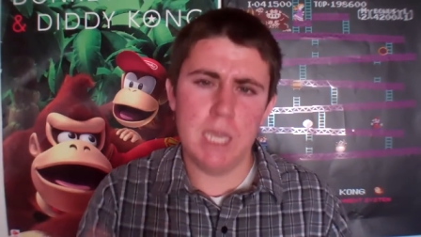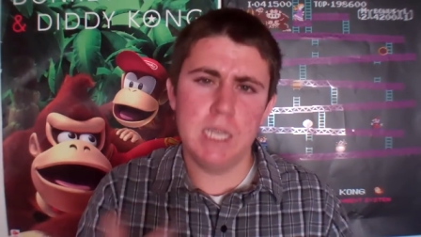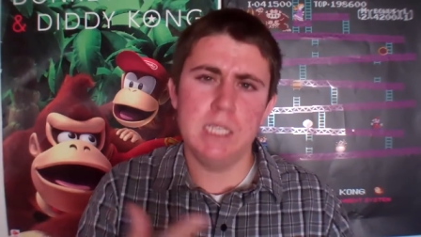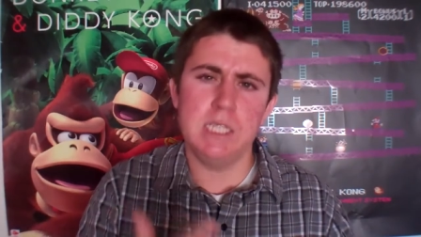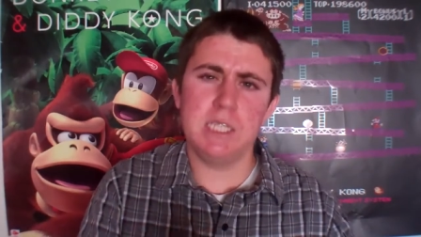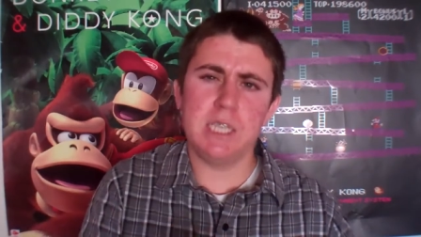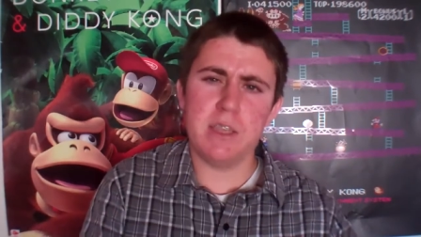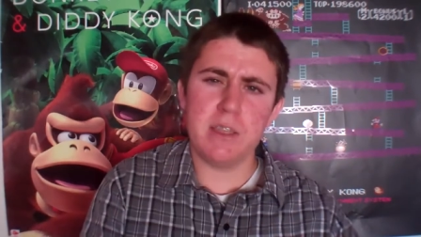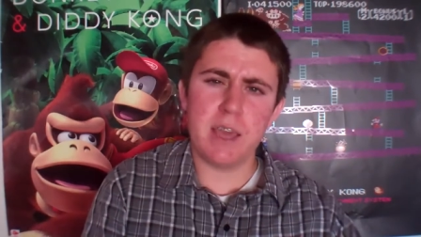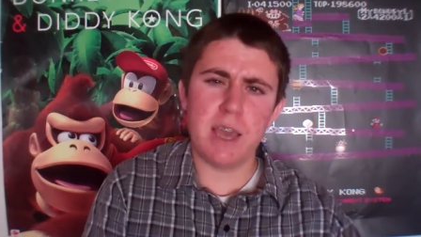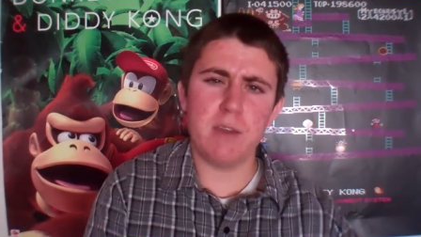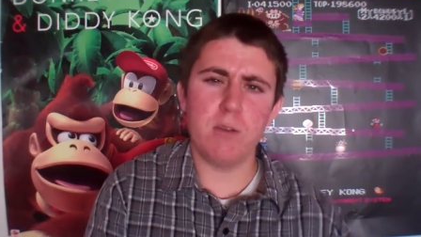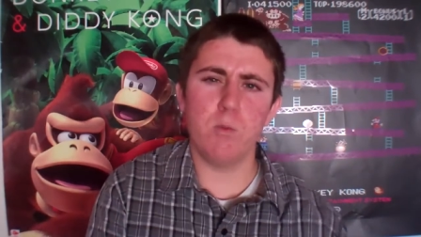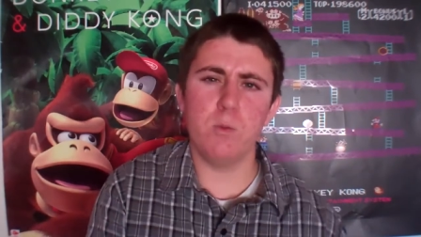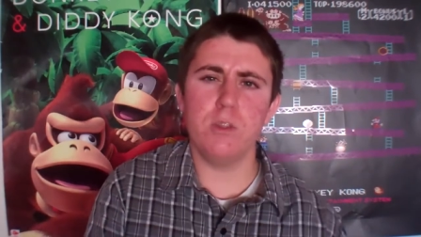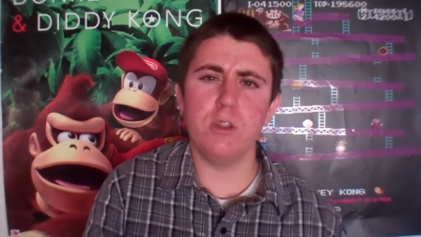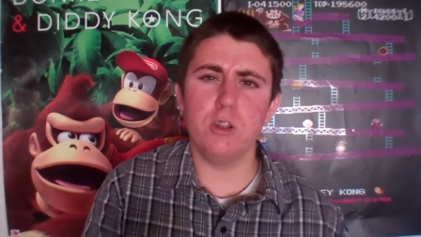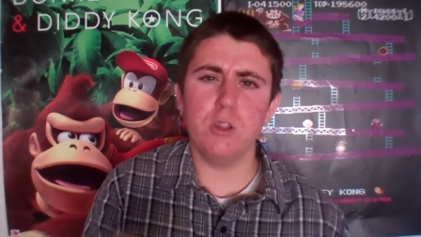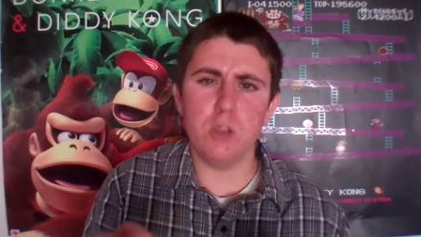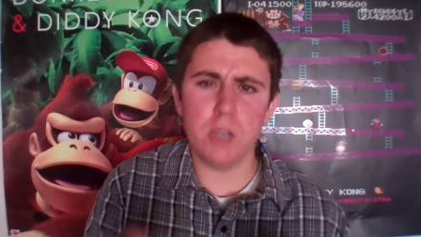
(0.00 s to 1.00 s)
They say that
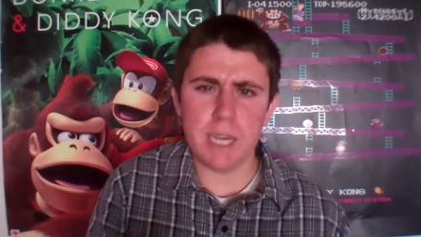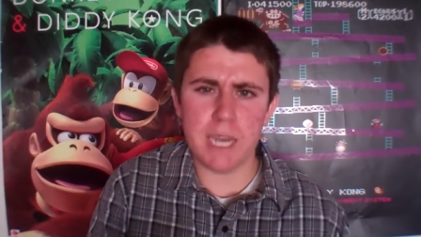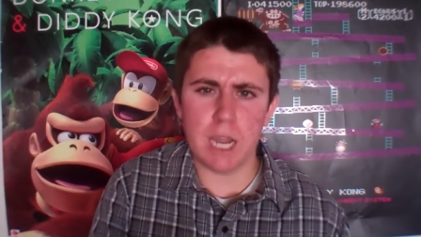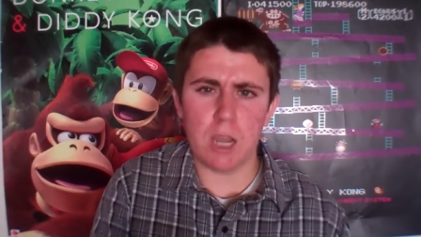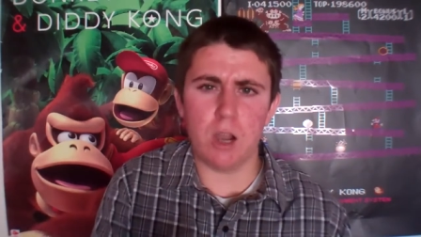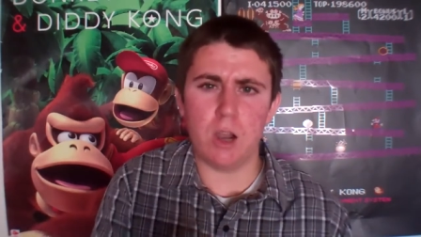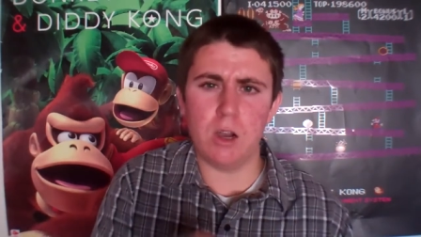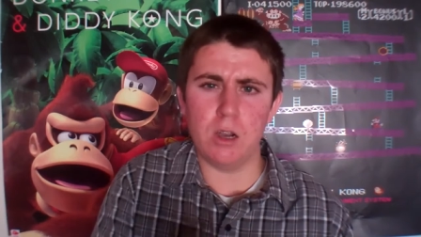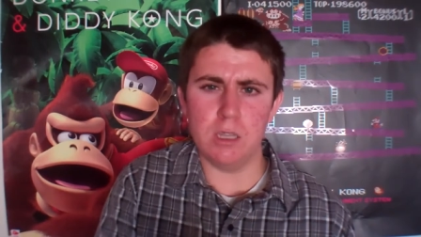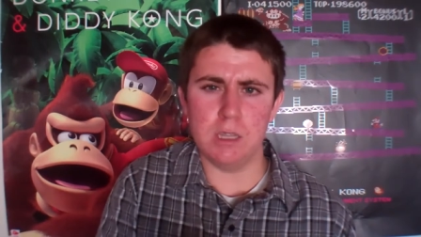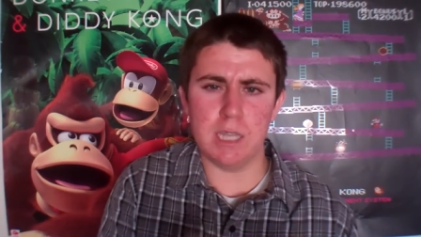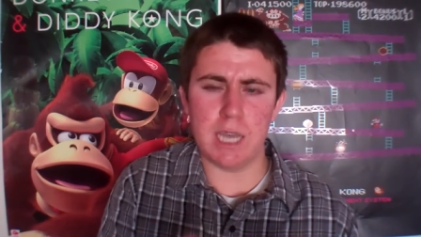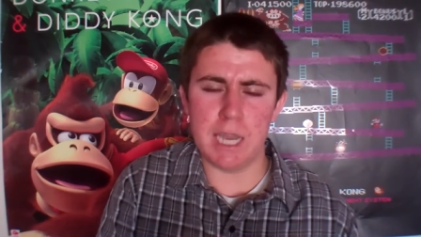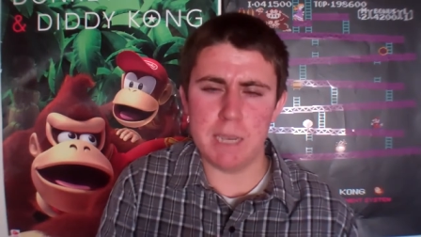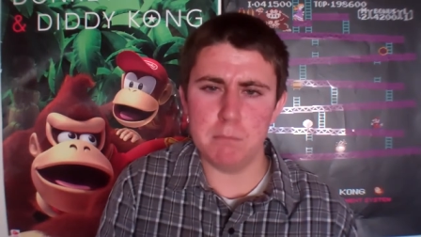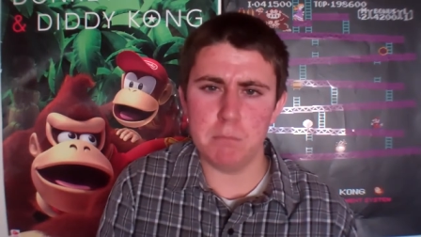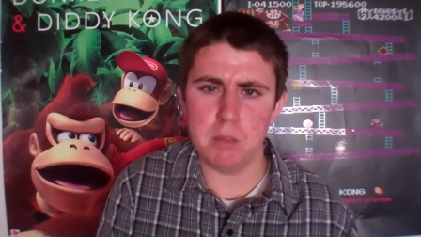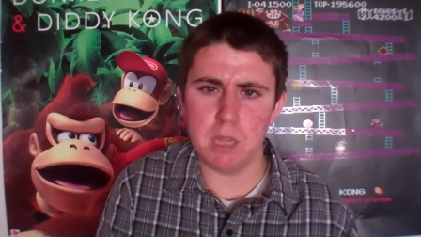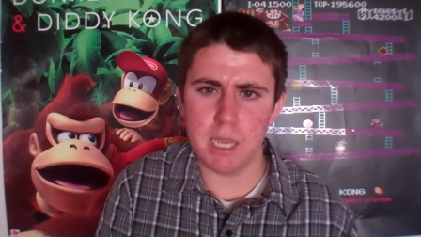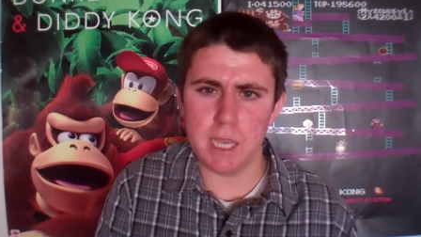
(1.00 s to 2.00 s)
when they're looking at
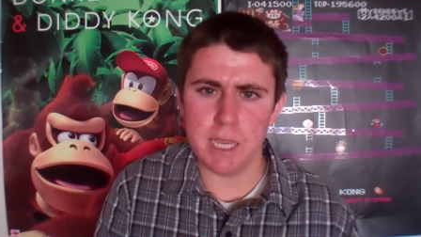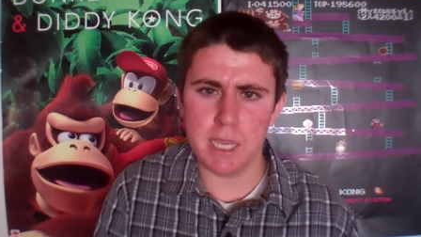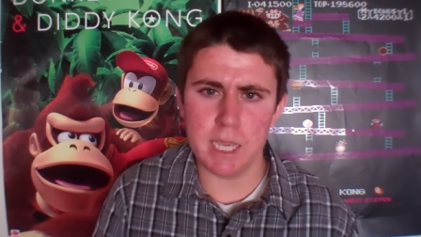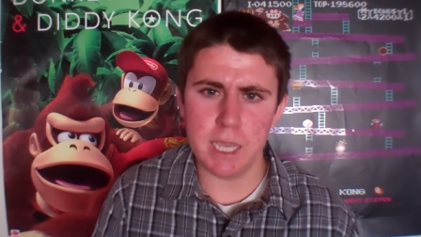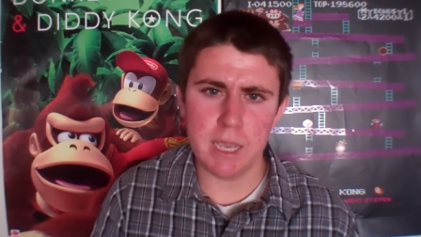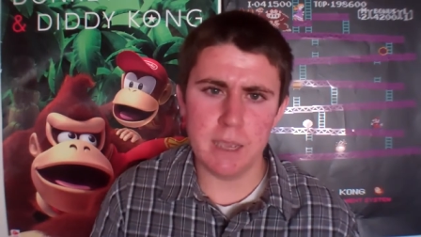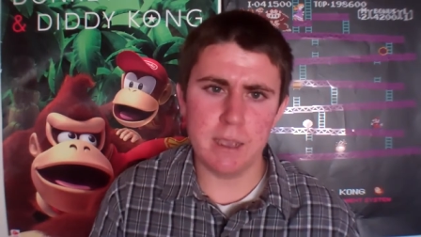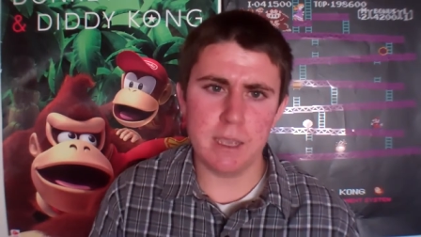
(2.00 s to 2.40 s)
online play